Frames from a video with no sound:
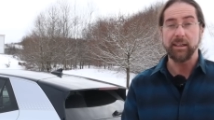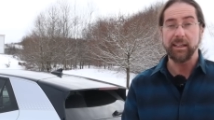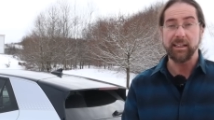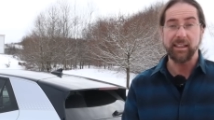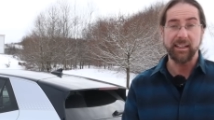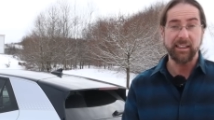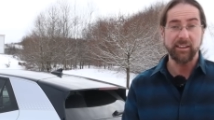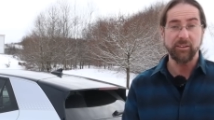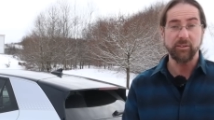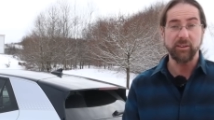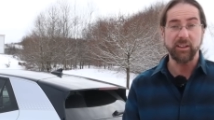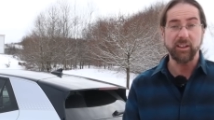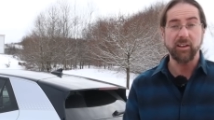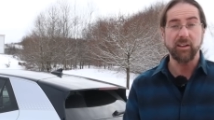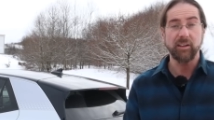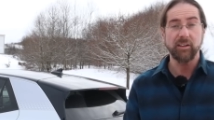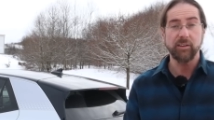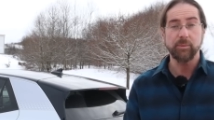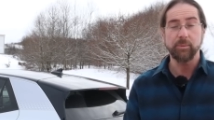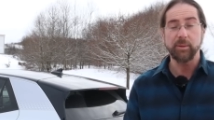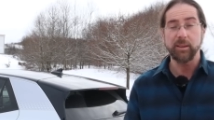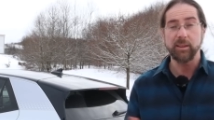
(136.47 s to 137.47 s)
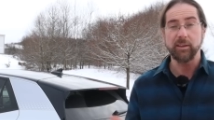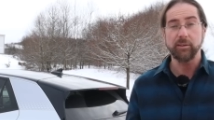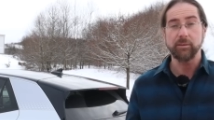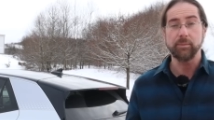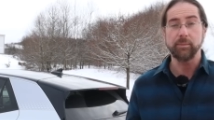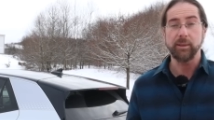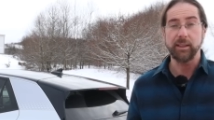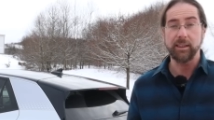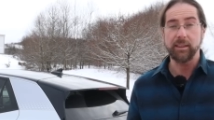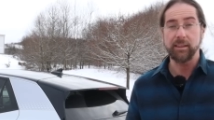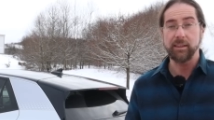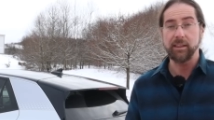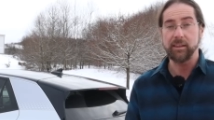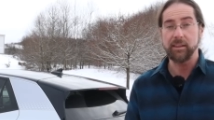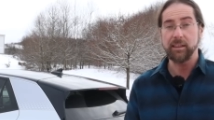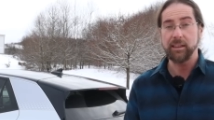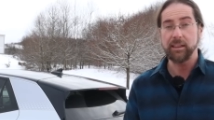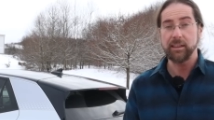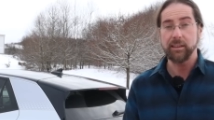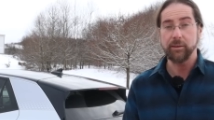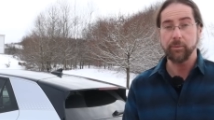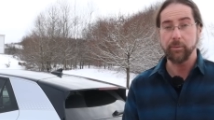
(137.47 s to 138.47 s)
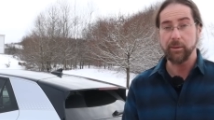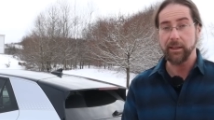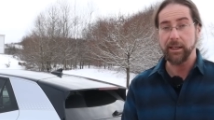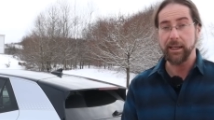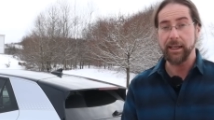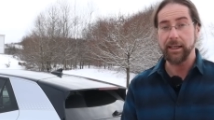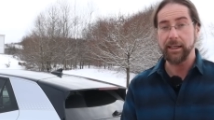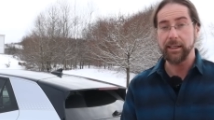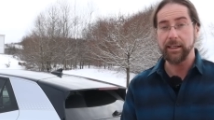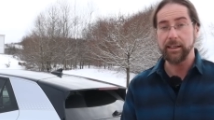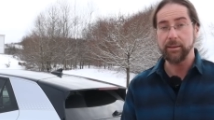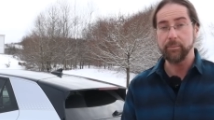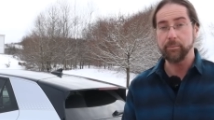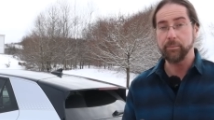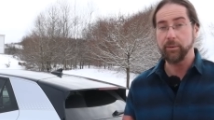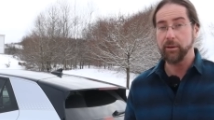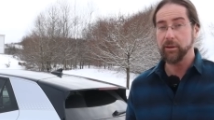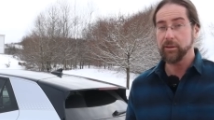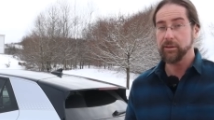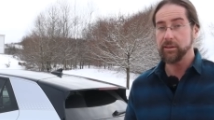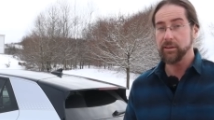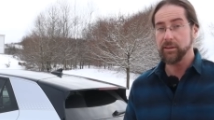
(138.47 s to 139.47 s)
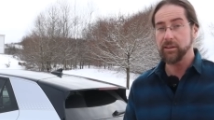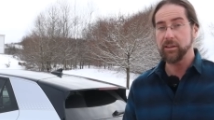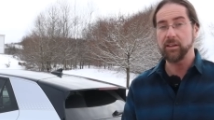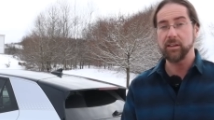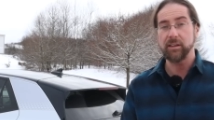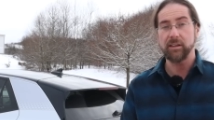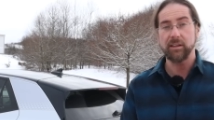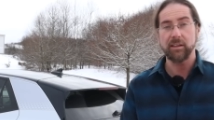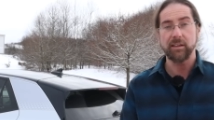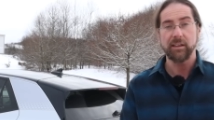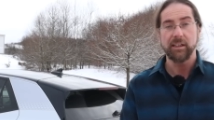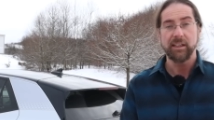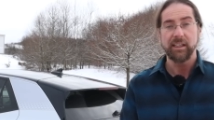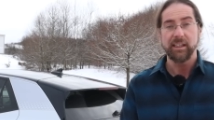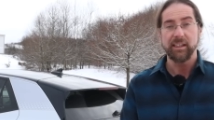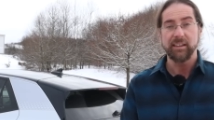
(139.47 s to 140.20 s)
electric cars, because the dealer where I bought the car